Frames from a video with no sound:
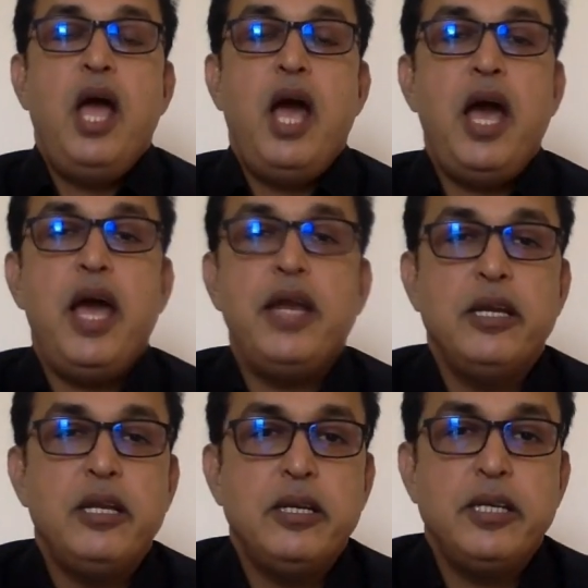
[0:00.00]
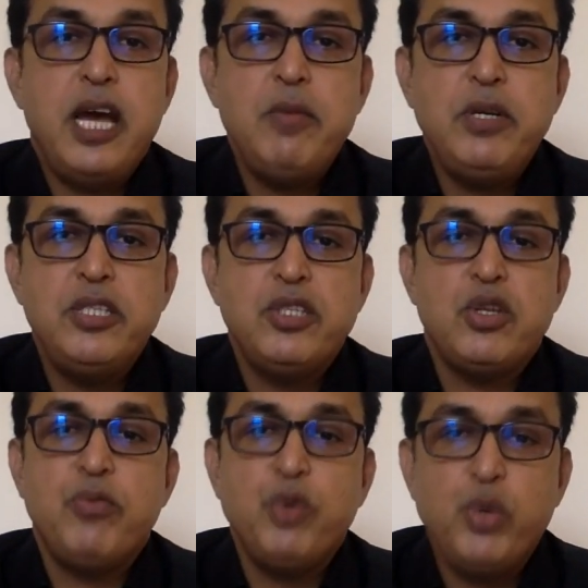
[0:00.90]
And diabetes is
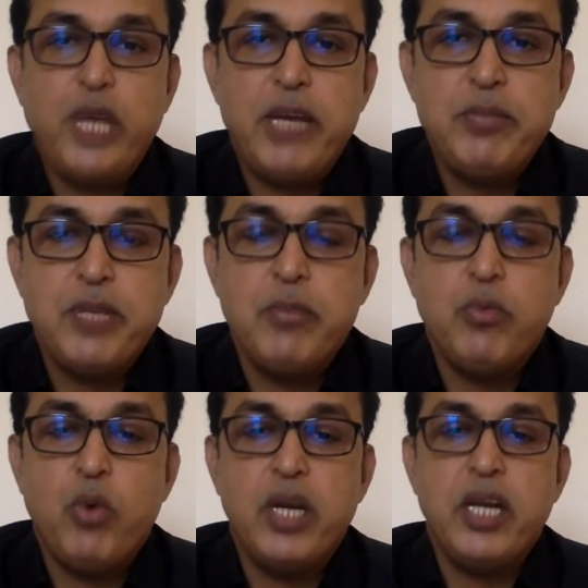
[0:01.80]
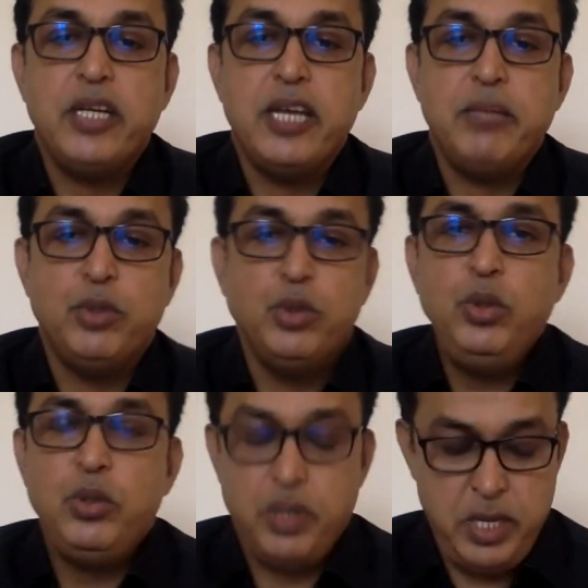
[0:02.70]
of two types, type 1 and type 2.